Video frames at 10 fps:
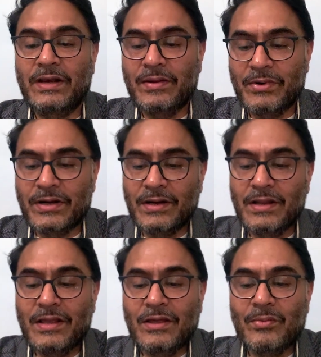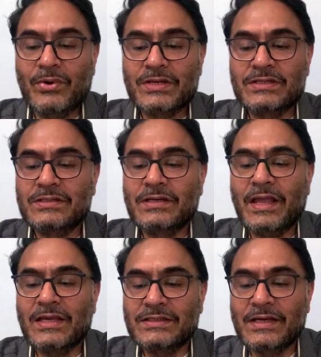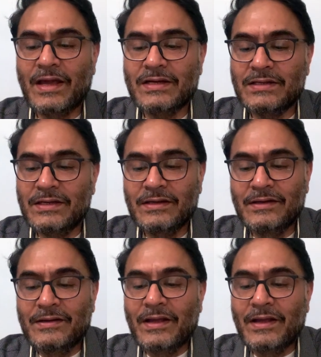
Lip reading: Limited versus ACIT.